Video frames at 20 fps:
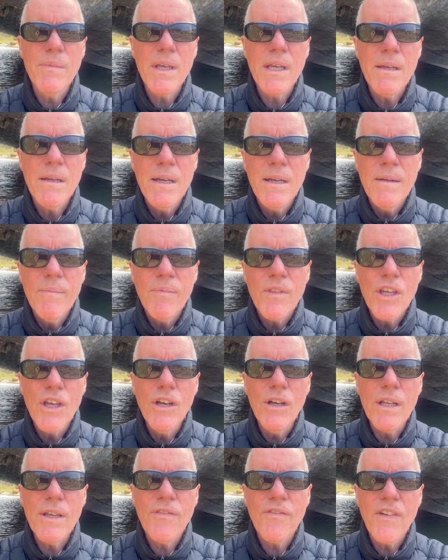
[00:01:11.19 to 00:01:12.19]
The
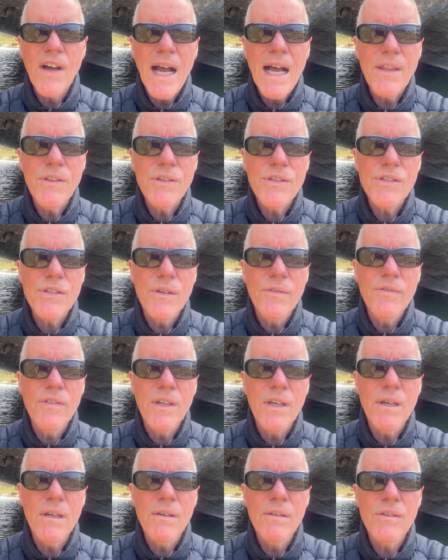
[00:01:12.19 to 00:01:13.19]
early fathers of
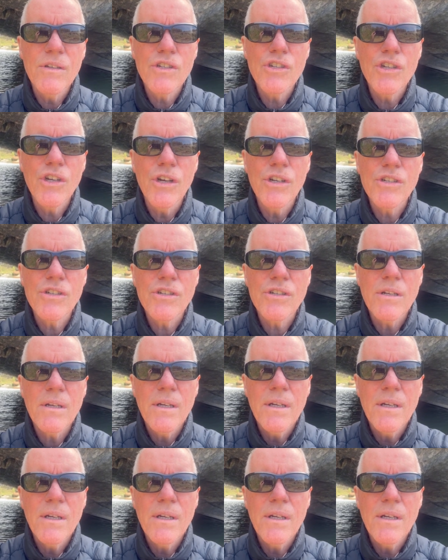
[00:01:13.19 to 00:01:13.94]
the church